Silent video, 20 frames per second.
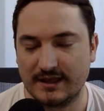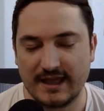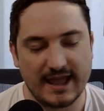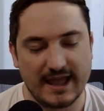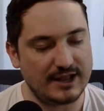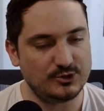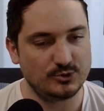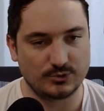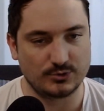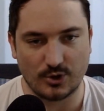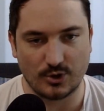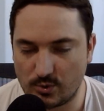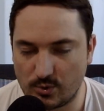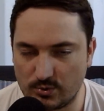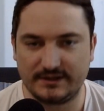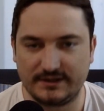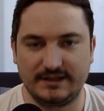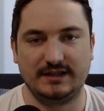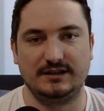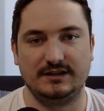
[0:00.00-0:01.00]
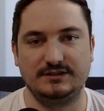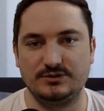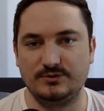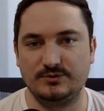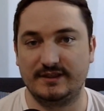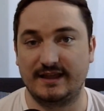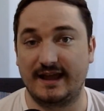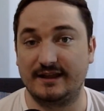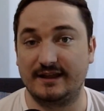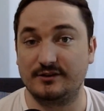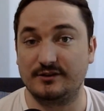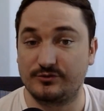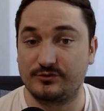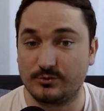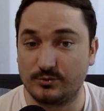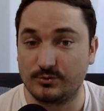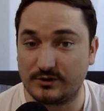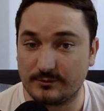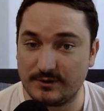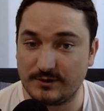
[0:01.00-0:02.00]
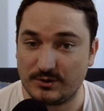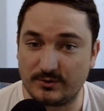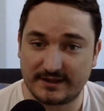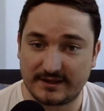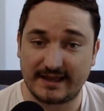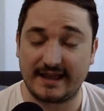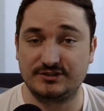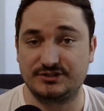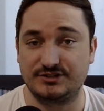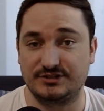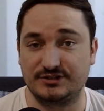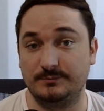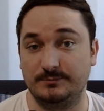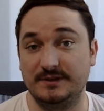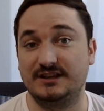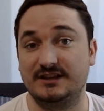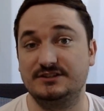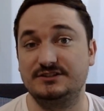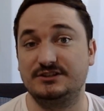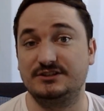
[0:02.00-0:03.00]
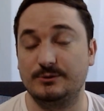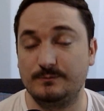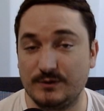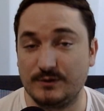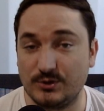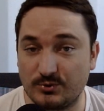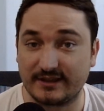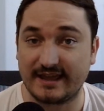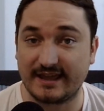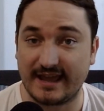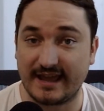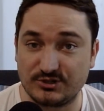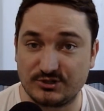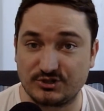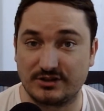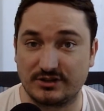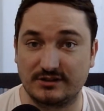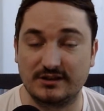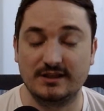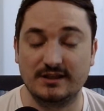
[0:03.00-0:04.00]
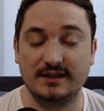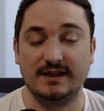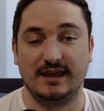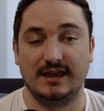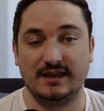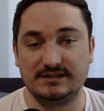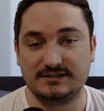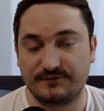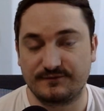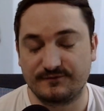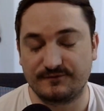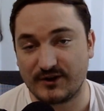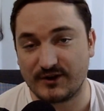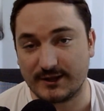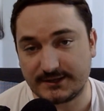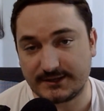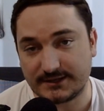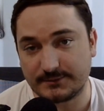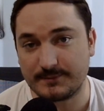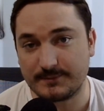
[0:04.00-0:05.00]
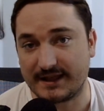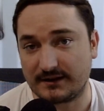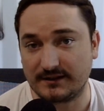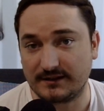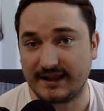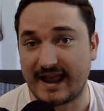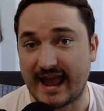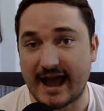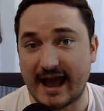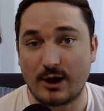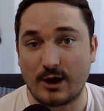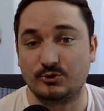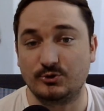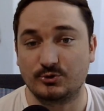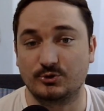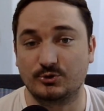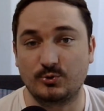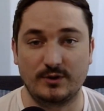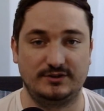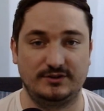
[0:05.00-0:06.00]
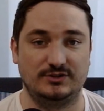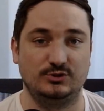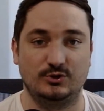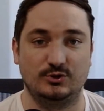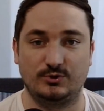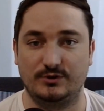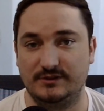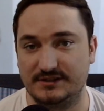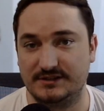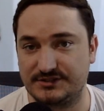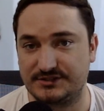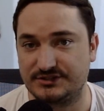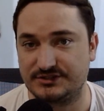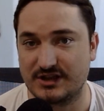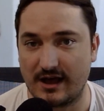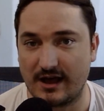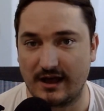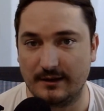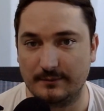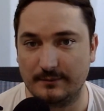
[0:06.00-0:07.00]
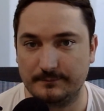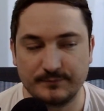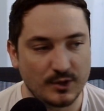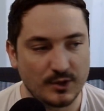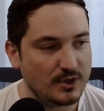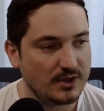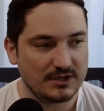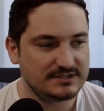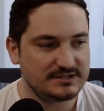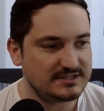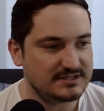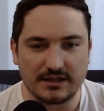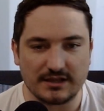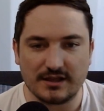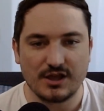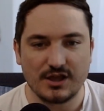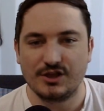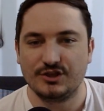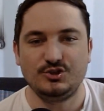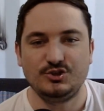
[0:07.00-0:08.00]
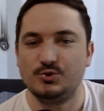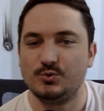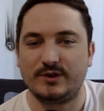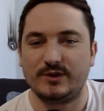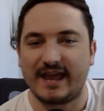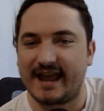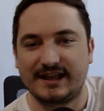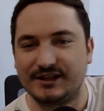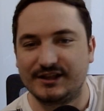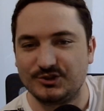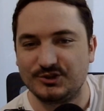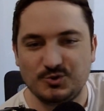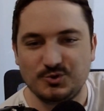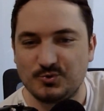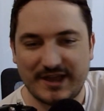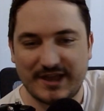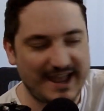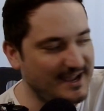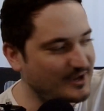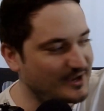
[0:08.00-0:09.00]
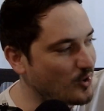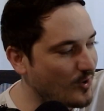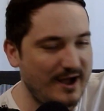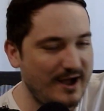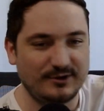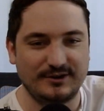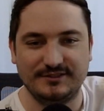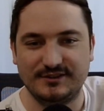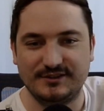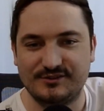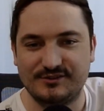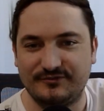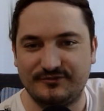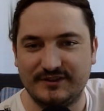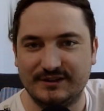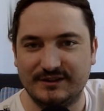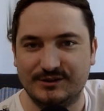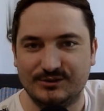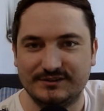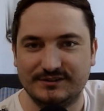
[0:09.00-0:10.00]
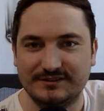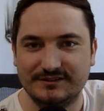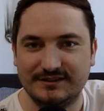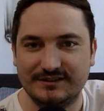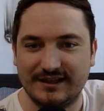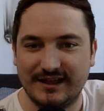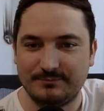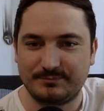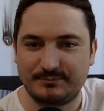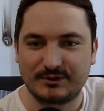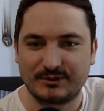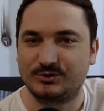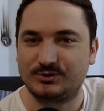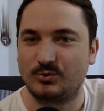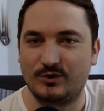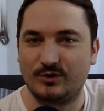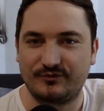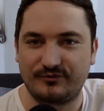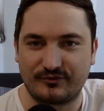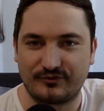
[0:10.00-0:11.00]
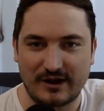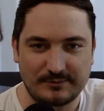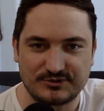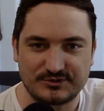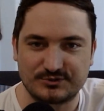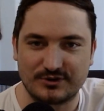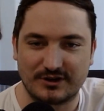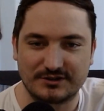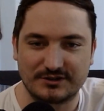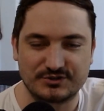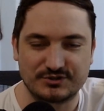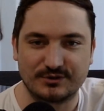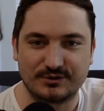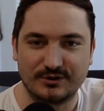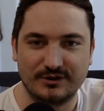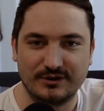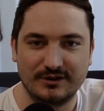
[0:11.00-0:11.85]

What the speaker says: And you're only going to do that through communication, because communication is fundamentally how you're going to learn this job. See, you can't go out into the field and build a wood frame structure.